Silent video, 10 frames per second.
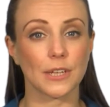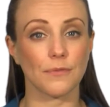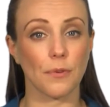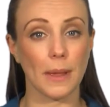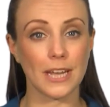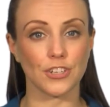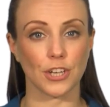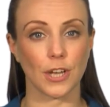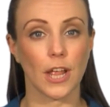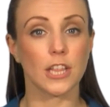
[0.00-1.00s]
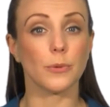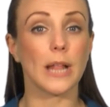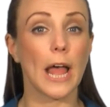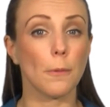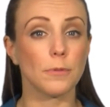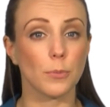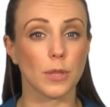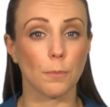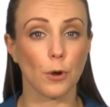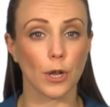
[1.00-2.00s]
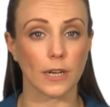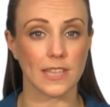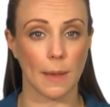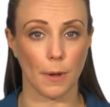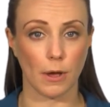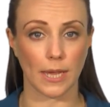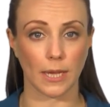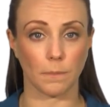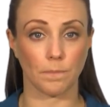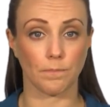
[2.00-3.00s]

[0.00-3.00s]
information that will help them with a product they're buying.